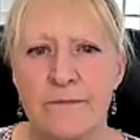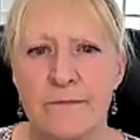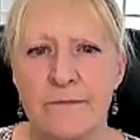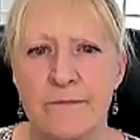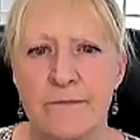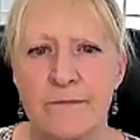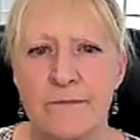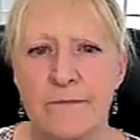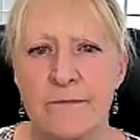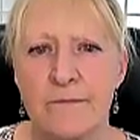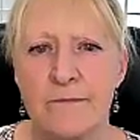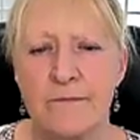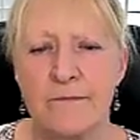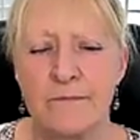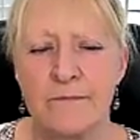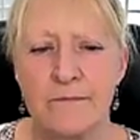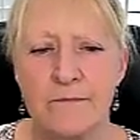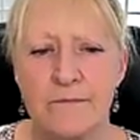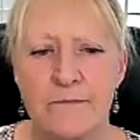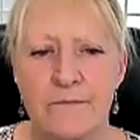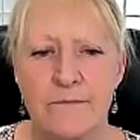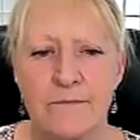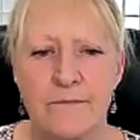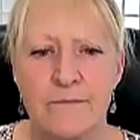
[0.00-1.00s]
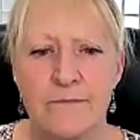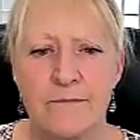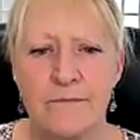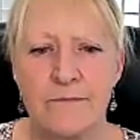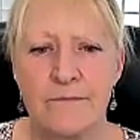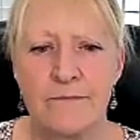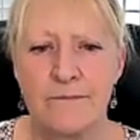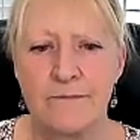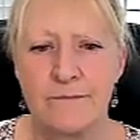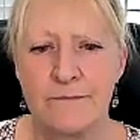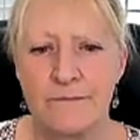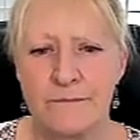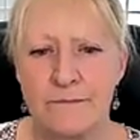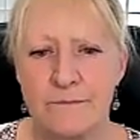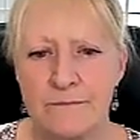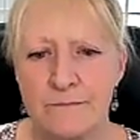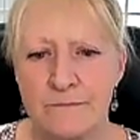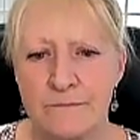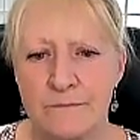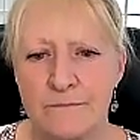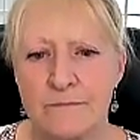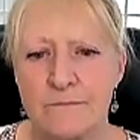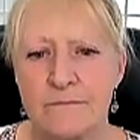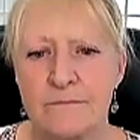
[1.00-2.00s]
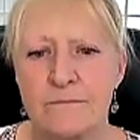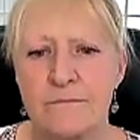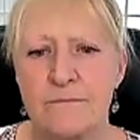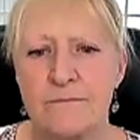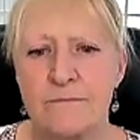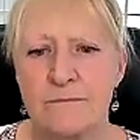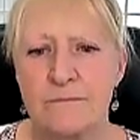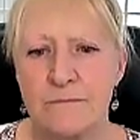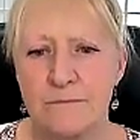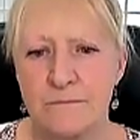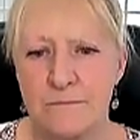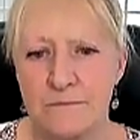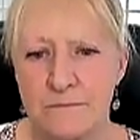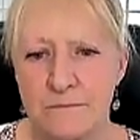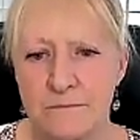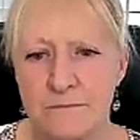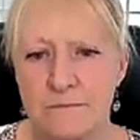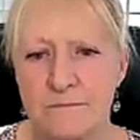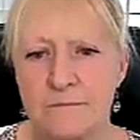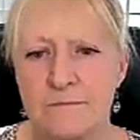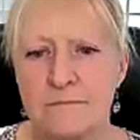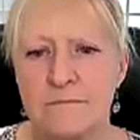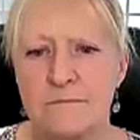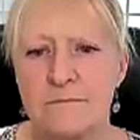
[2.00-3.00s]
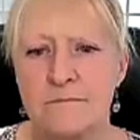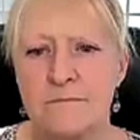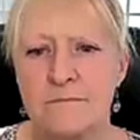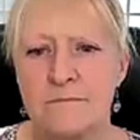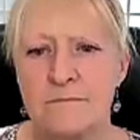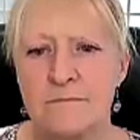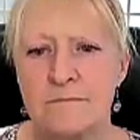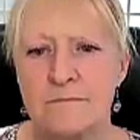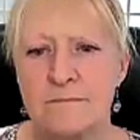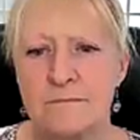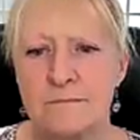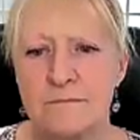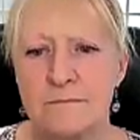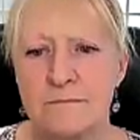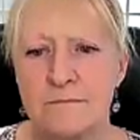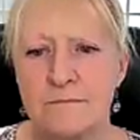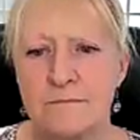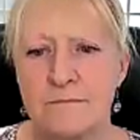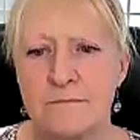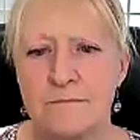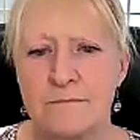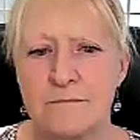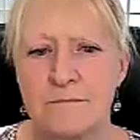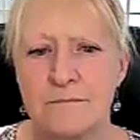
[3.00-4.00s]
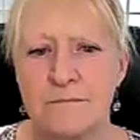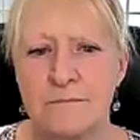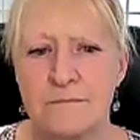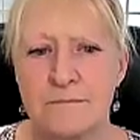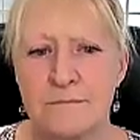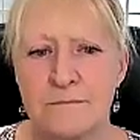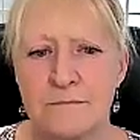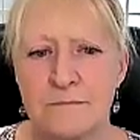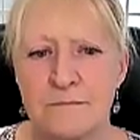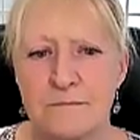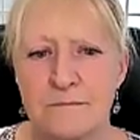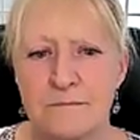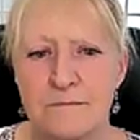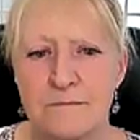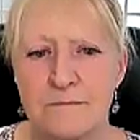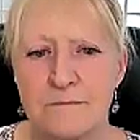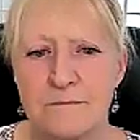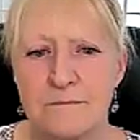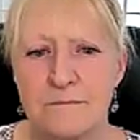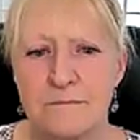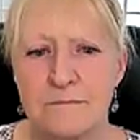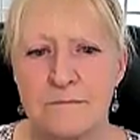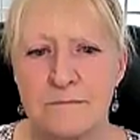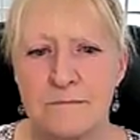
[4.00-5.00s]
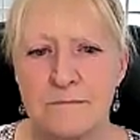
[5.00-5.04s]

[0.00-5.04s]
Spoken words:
No words are spoken by the person on screen.